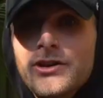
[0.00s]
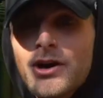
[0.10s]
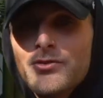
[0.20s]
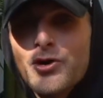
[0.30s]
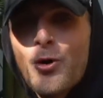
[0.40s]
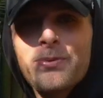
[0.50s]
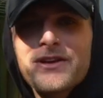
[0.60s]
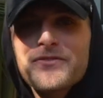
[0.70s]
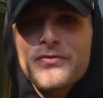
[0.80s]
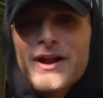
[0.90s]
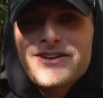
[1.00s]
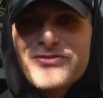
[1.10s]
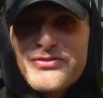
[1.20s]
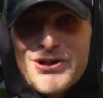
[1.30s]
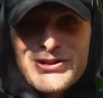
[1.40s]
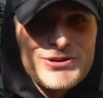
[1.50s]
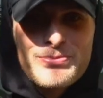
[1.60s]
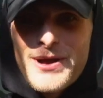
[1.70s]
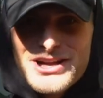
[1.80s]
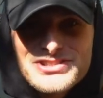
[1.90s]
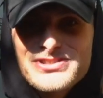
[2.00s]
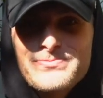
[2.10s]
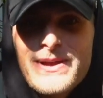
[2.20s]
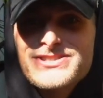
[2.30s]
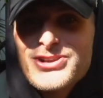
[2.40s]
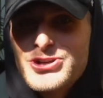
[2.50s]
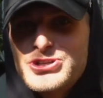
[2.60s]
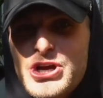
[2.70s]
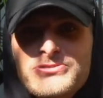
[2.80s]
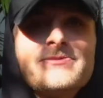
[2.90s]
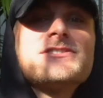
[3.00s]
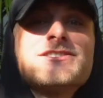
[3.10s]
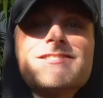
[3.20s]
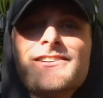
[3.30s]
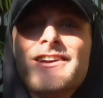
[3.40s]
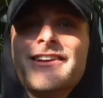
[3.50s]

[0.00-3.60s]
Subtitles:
know, don't be afraid to follow your passions based on judgments.